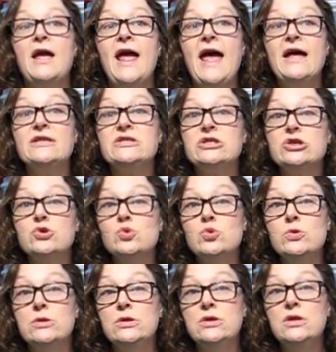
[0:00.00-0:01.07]
at
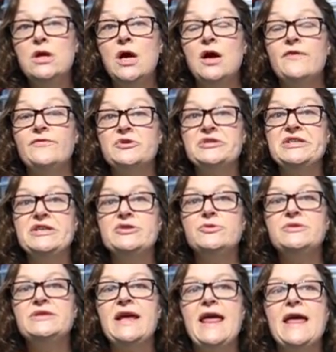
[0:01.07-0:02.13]
school for
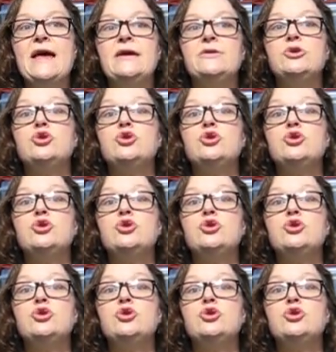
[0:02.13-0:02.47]
seniors, and